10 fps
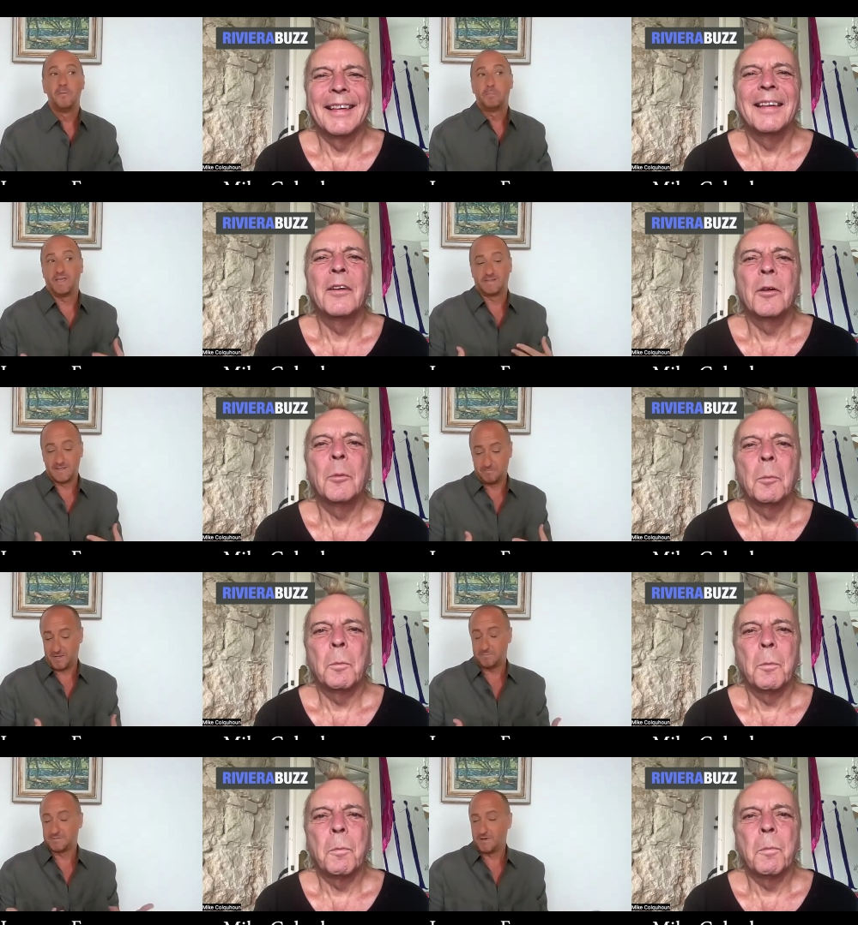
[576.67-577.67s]
Speaker 1: But yet
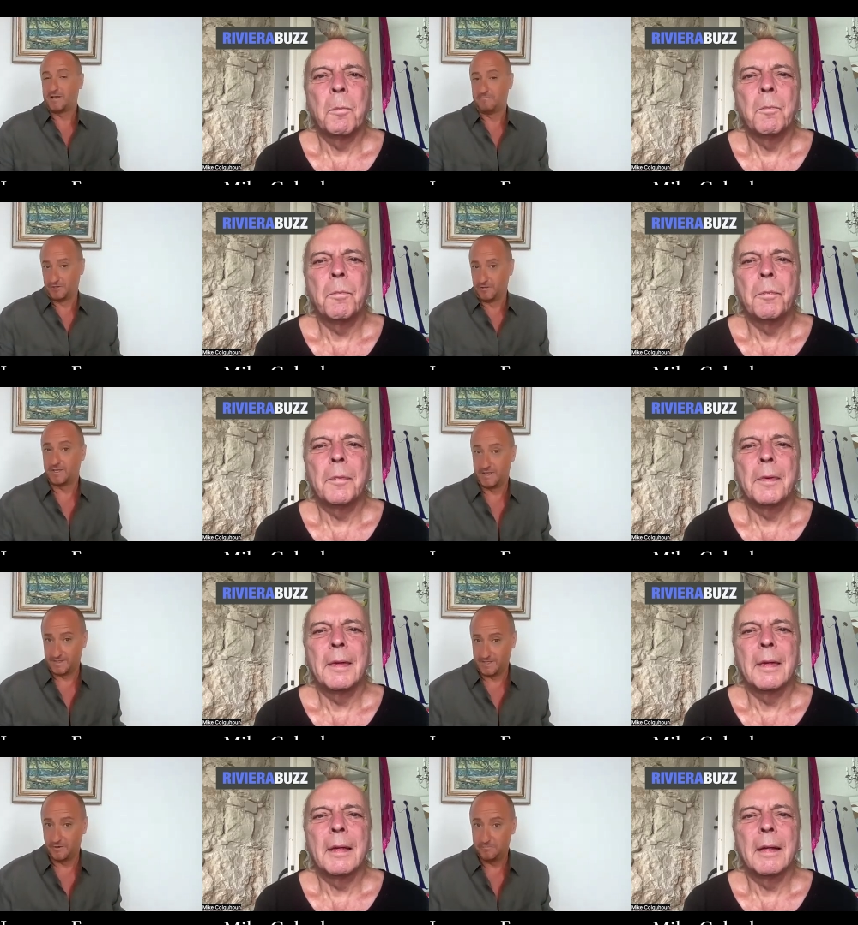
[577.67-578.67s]
sometimes not even looking in
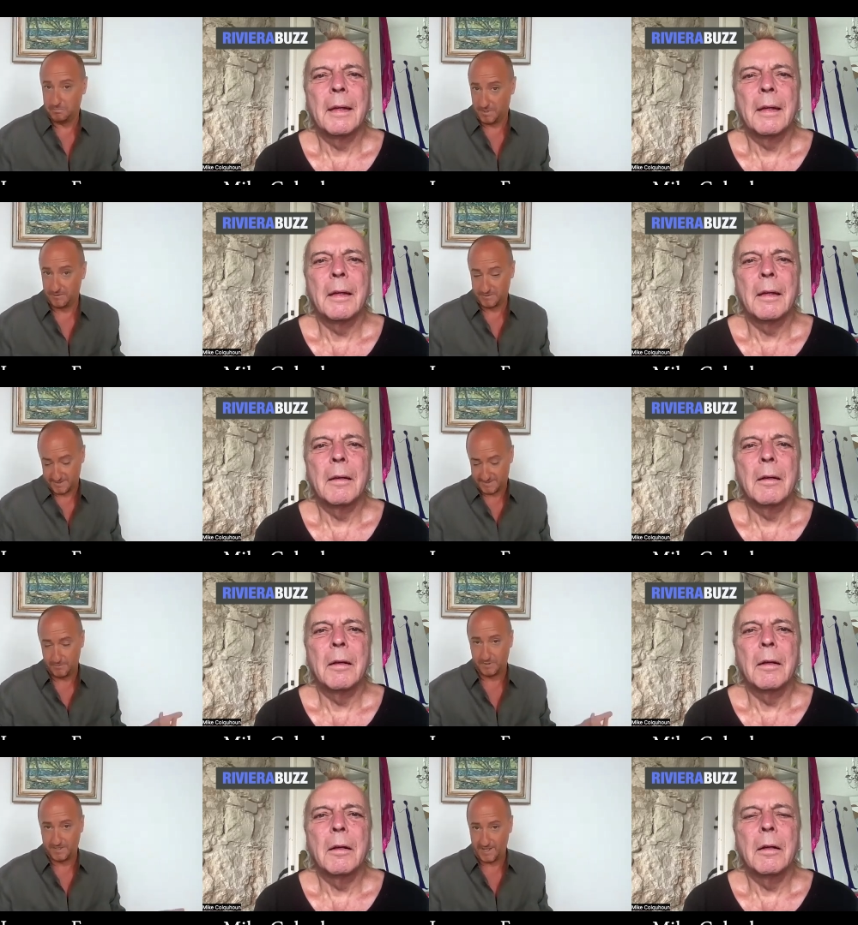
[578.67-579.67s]
the own mirror to see
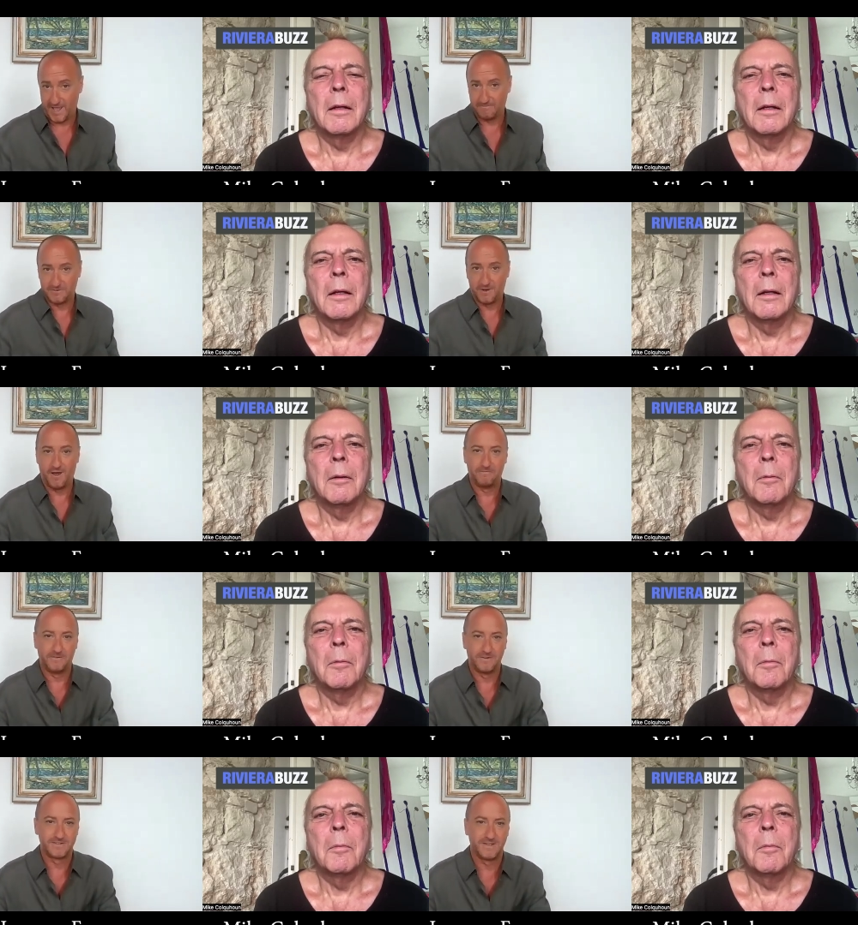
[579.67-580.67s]
what they have to
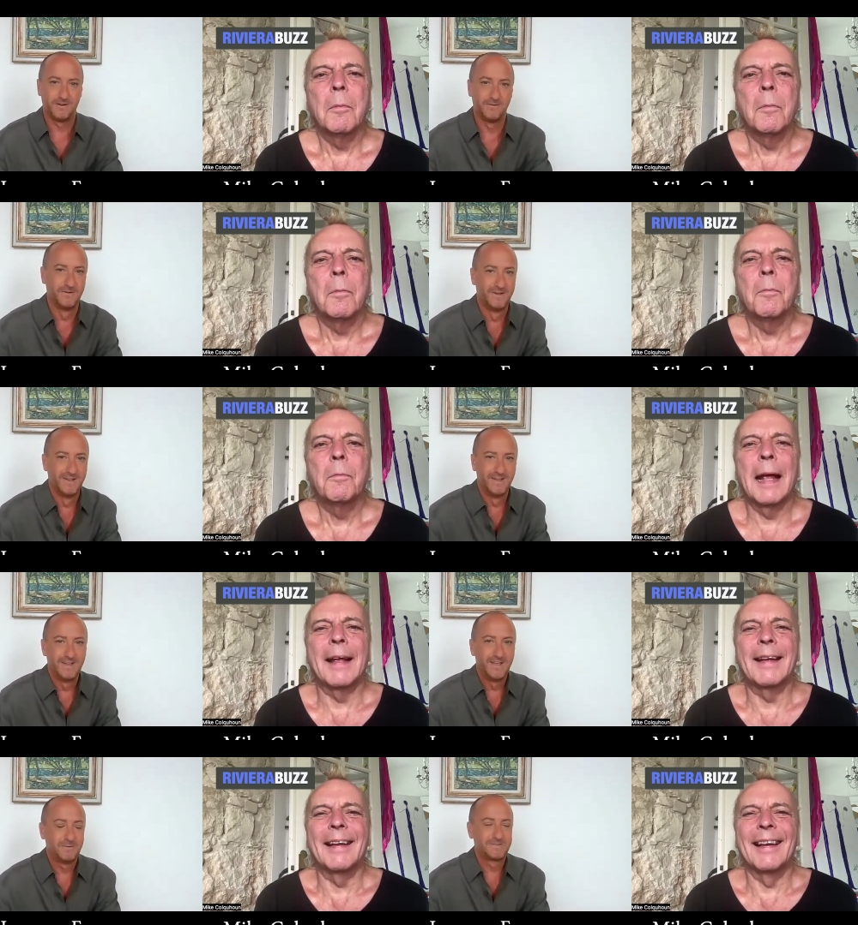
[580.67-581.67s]
offer. So
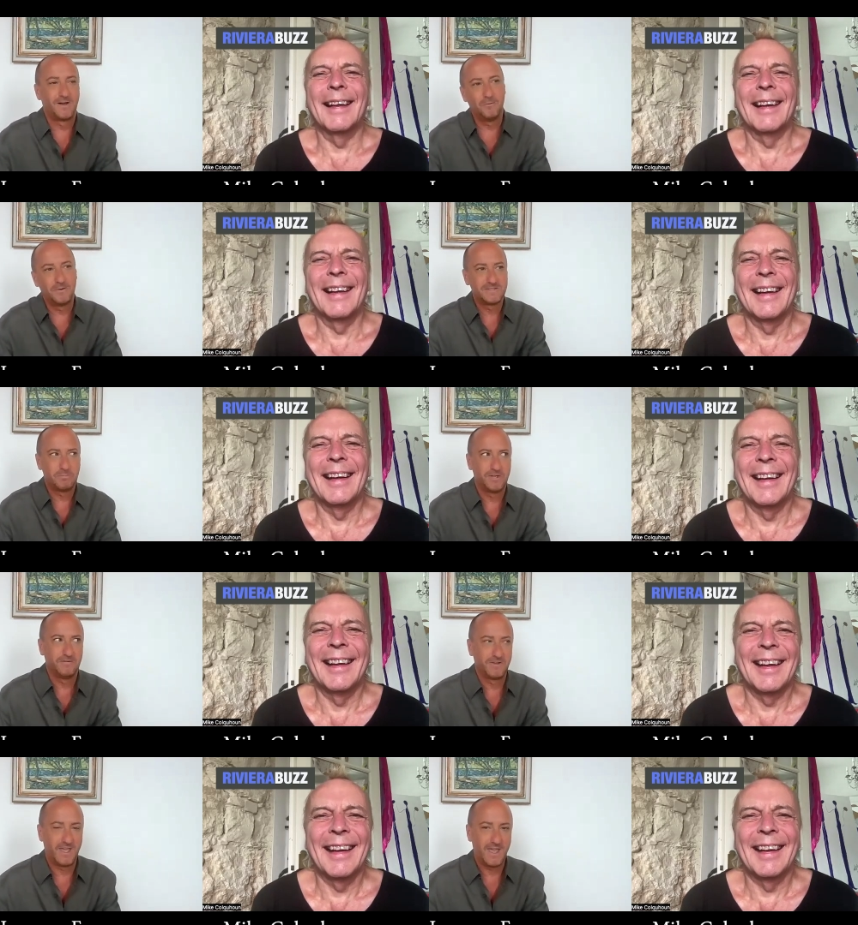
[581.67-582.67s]
it's always a bit of
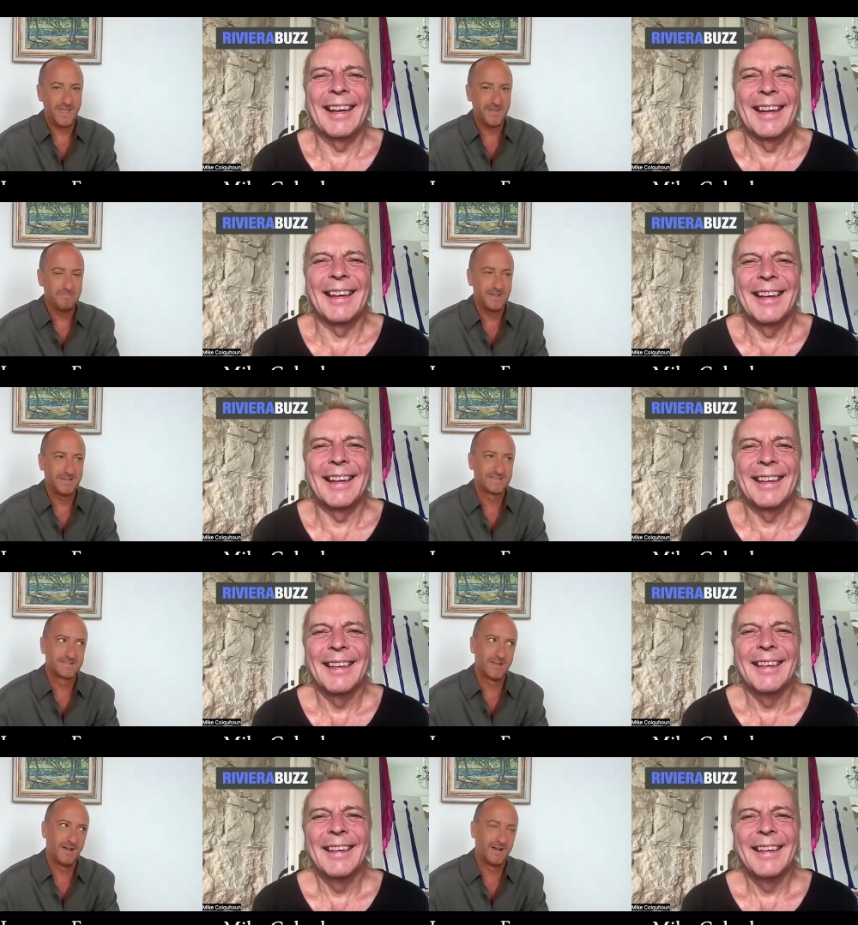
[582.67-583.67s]
a game.
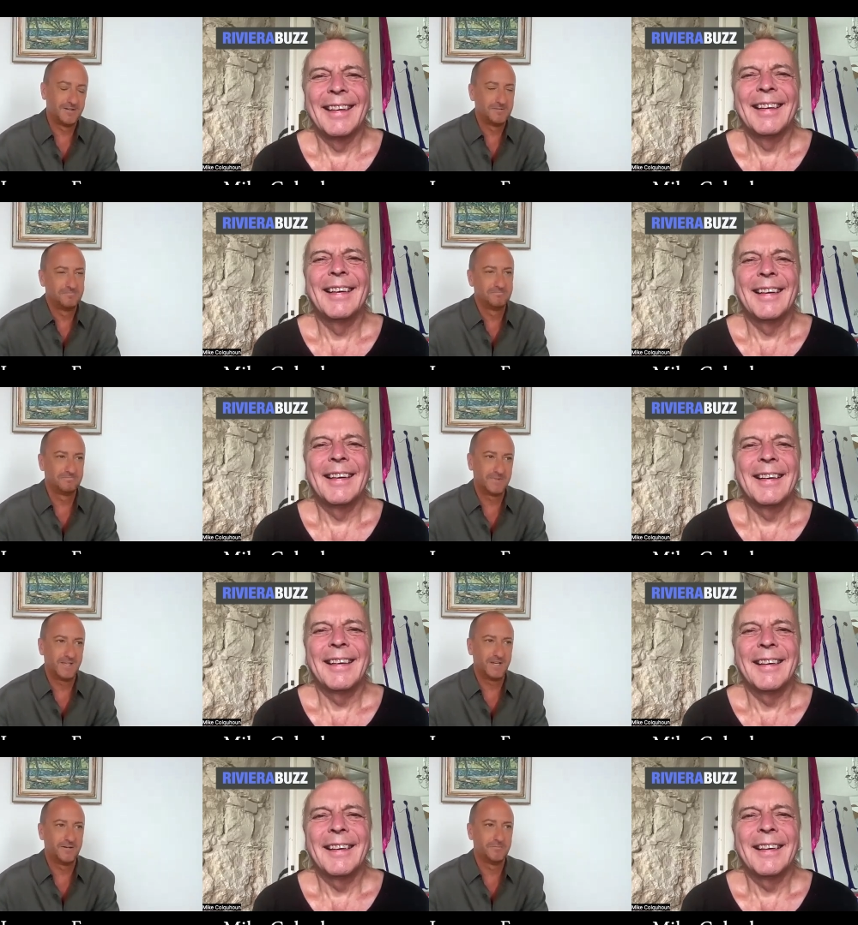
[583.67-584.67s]
It's, uh,
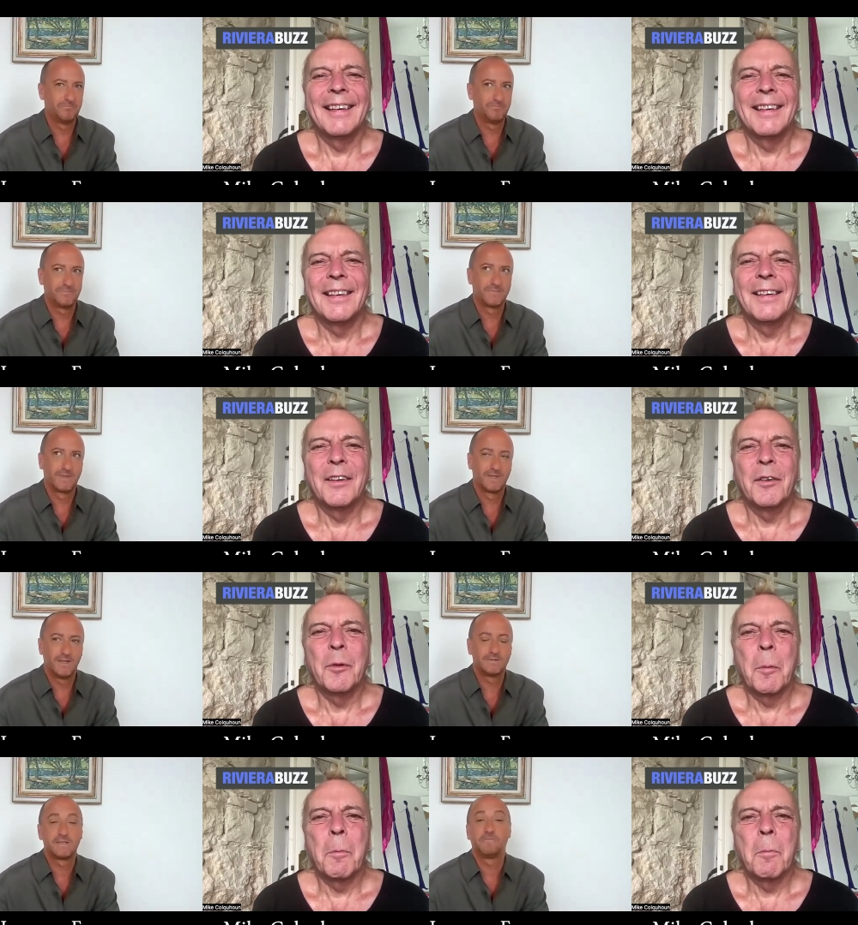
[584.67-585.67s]
you know, it's a